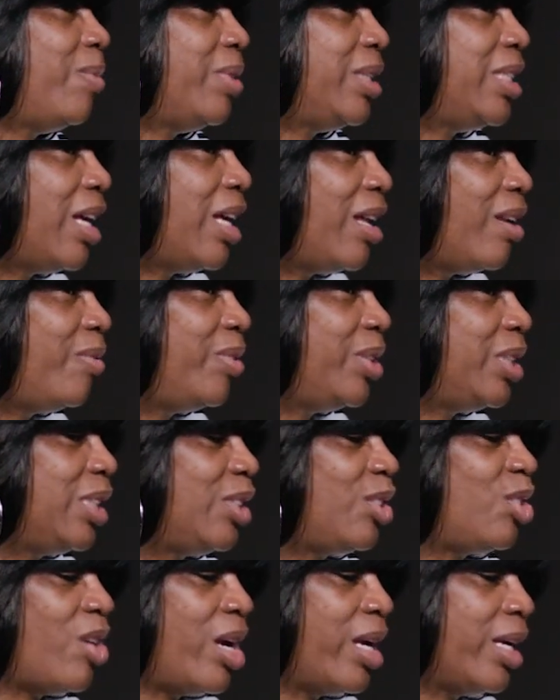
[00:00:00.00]
with
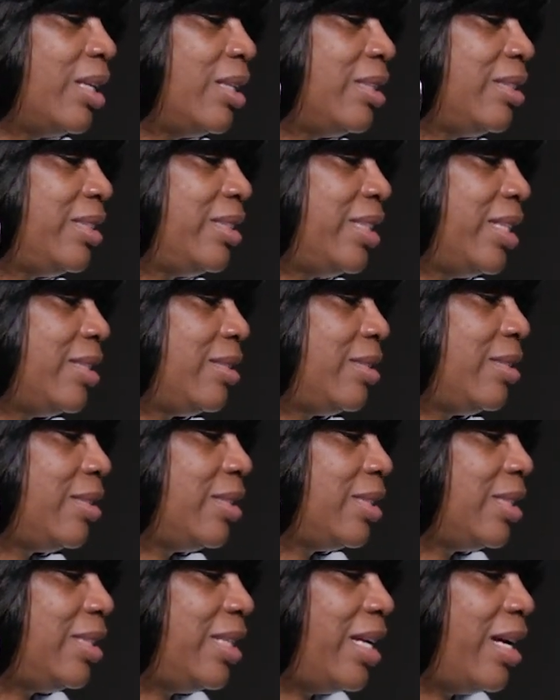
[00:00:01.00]
television, so I get a chance to
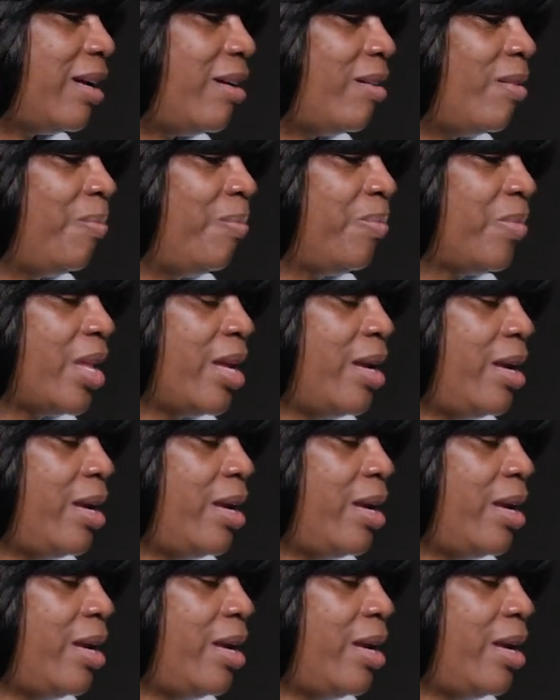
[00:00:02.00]
sit down